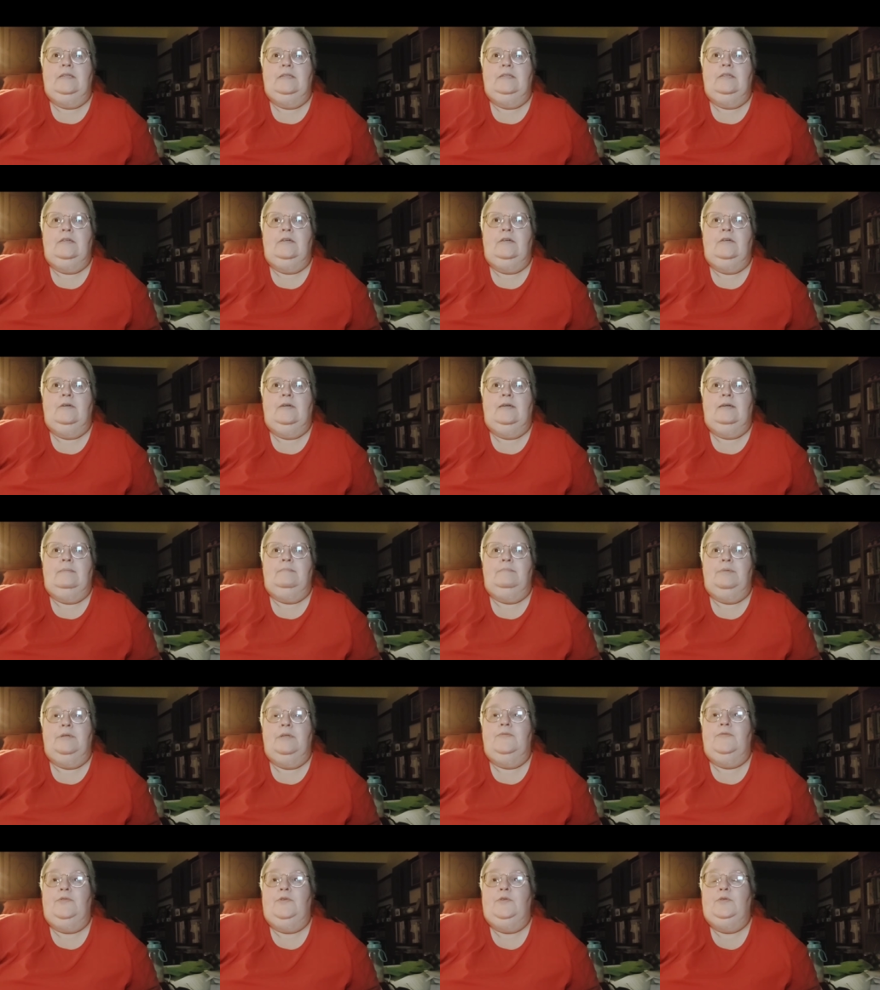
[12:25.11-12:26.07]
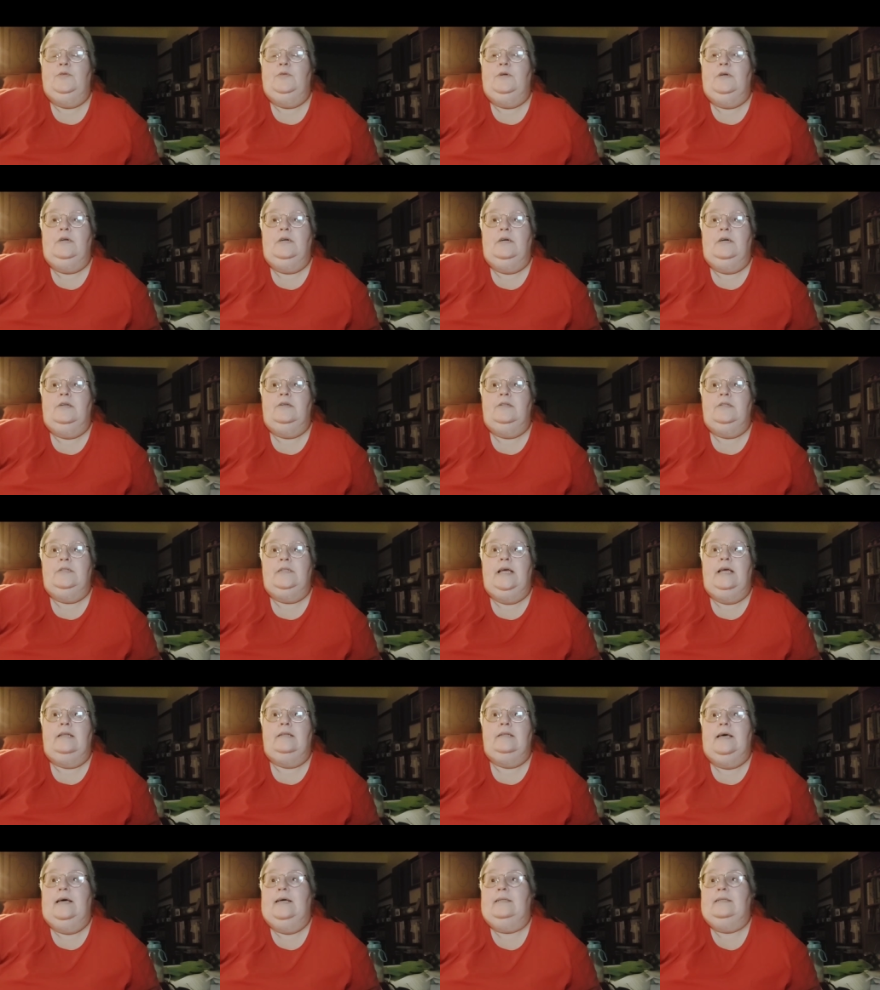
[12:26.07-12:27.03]
So, but if you
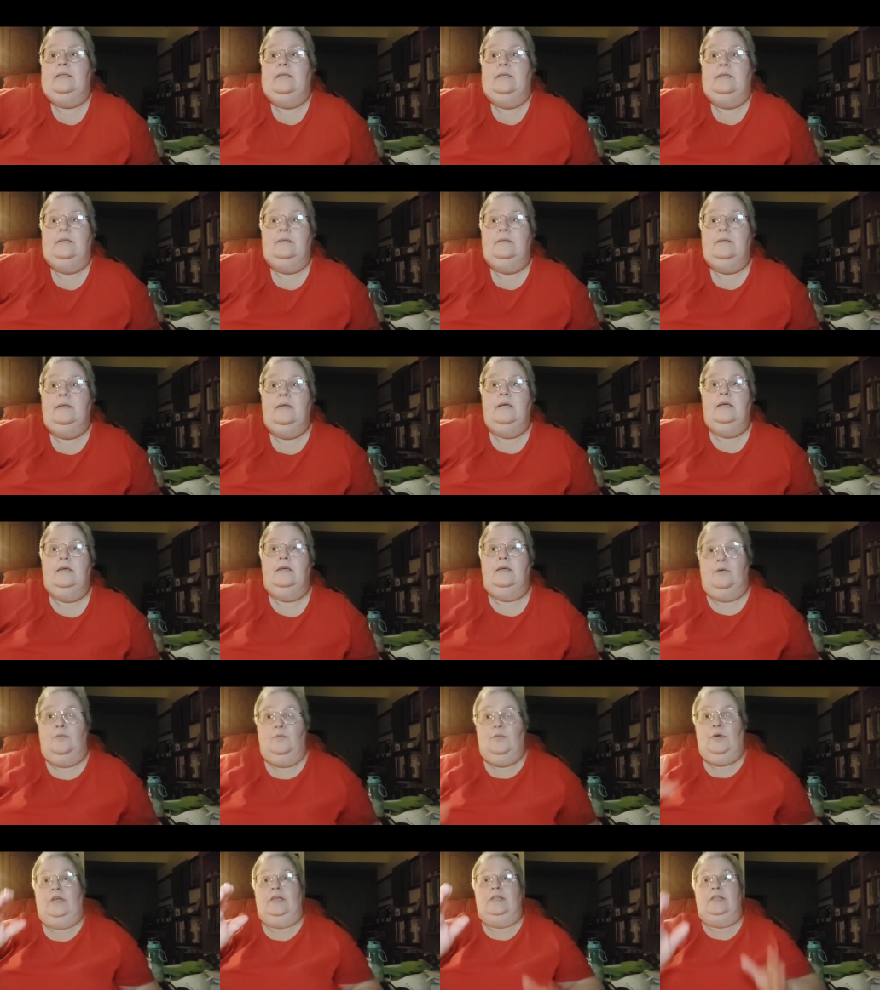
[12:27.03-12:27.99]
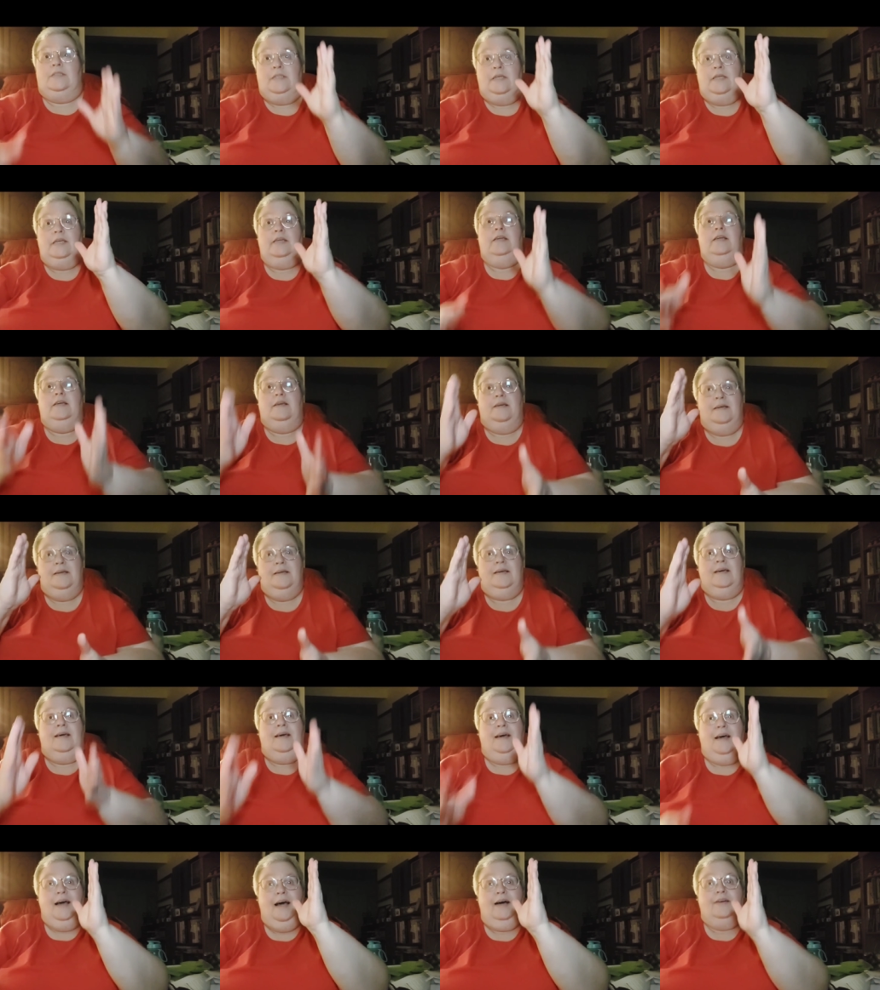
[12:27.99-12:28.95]
understand that, then we can see
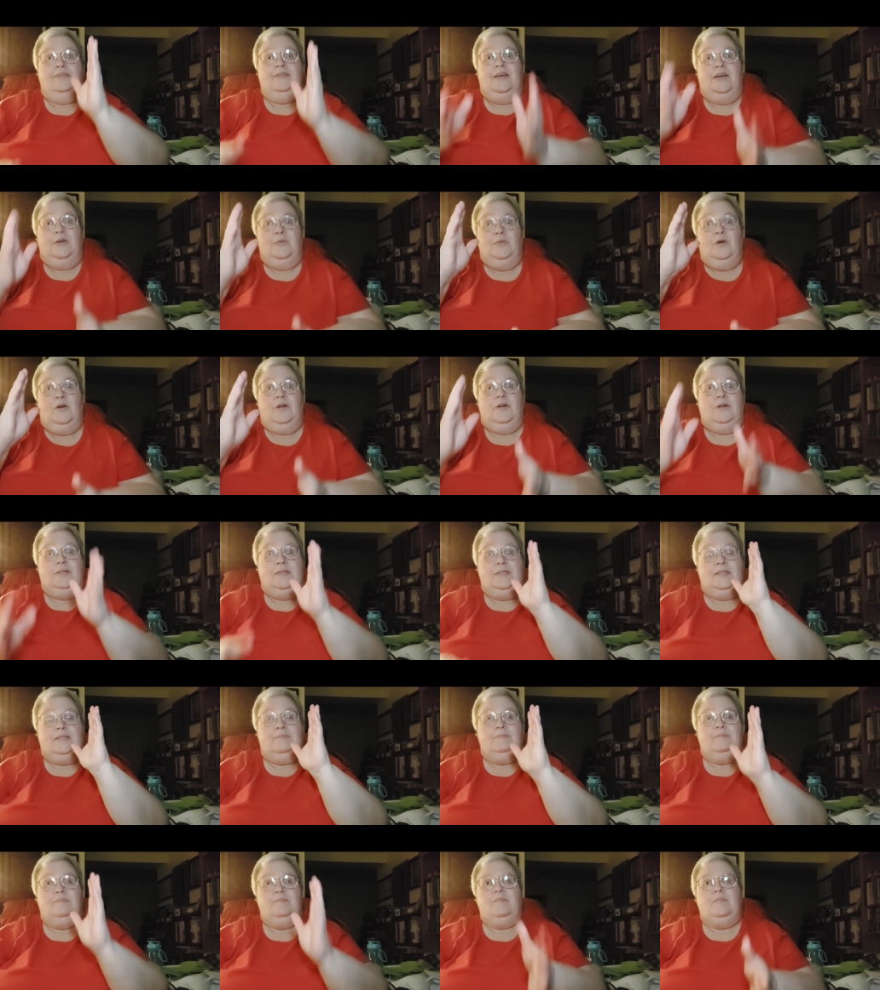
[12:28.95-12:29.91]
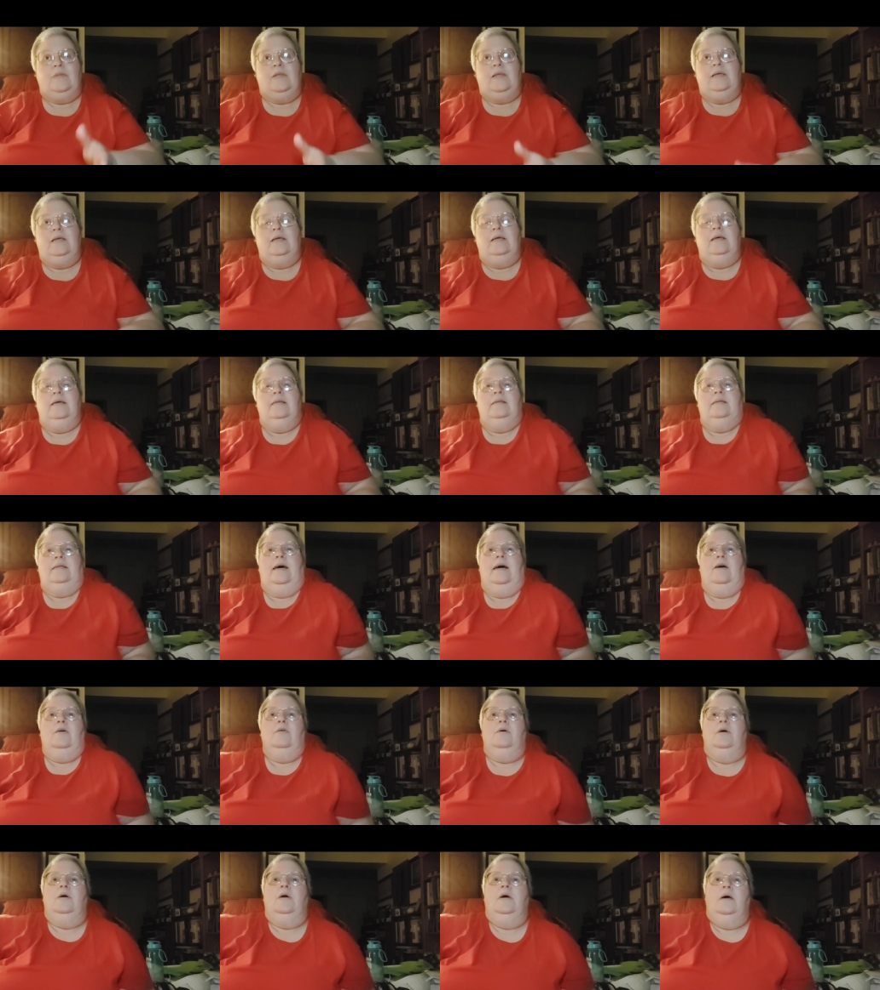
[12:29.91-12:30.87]
how that works.
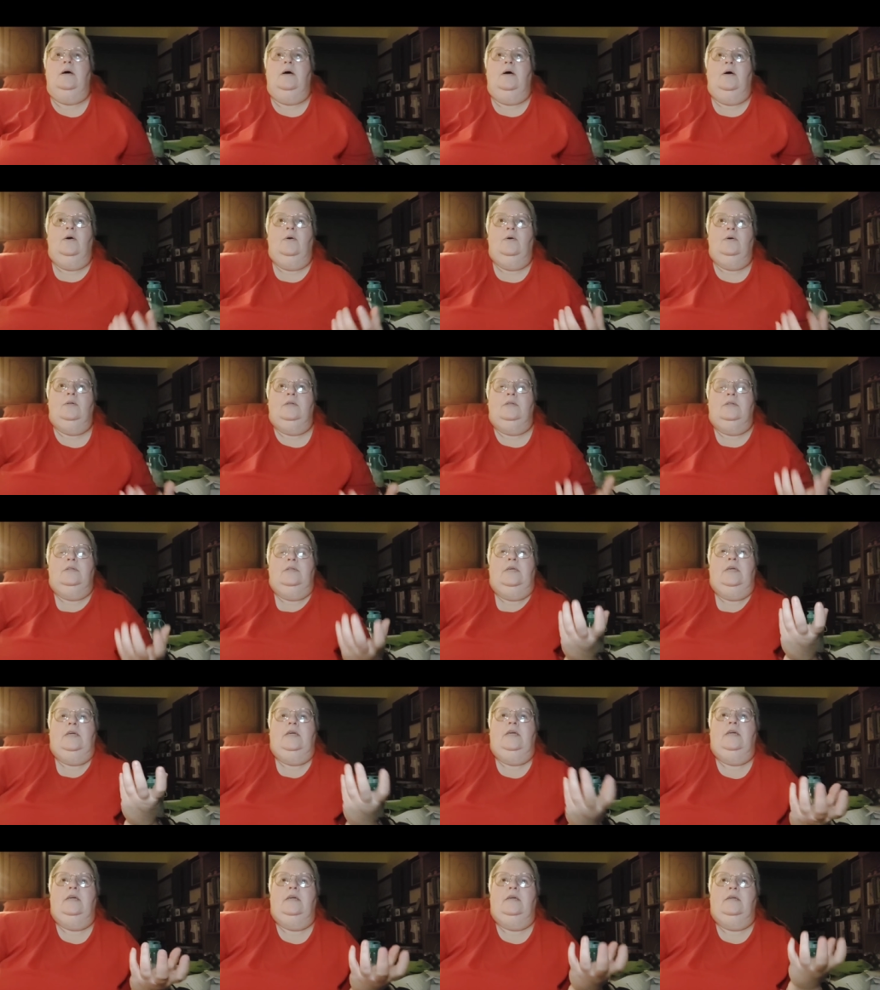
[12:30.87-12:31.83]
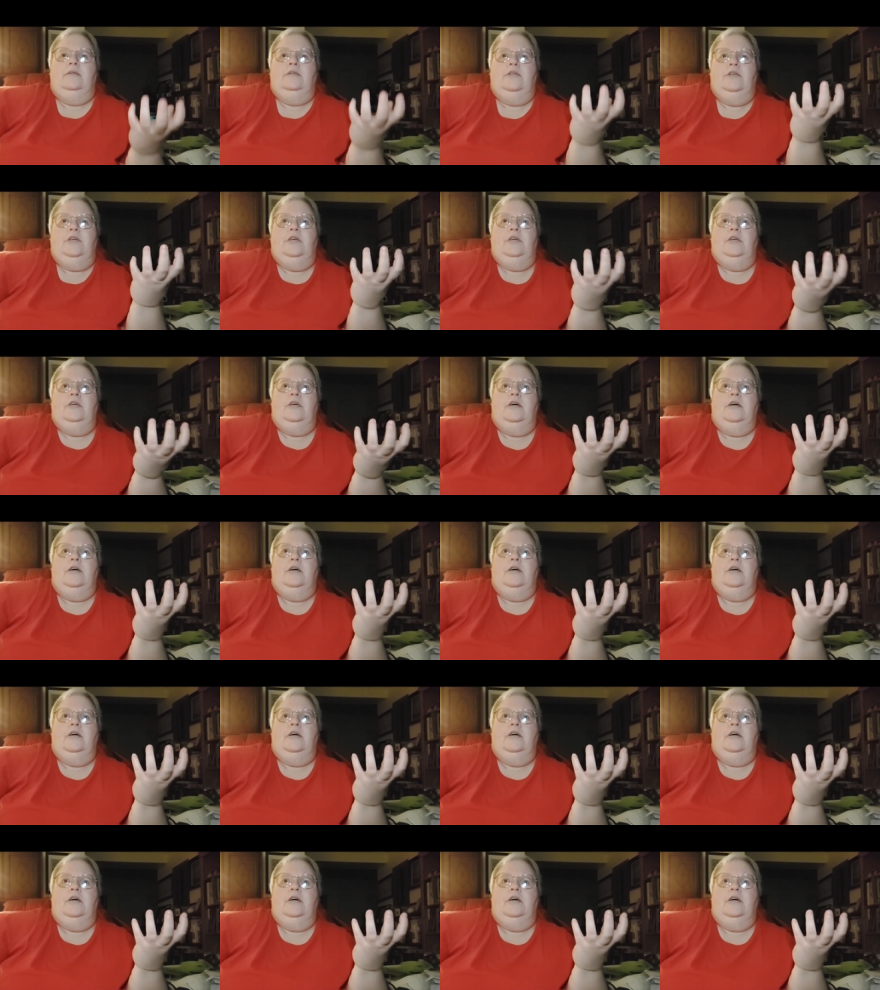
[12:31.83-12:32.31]
Now, the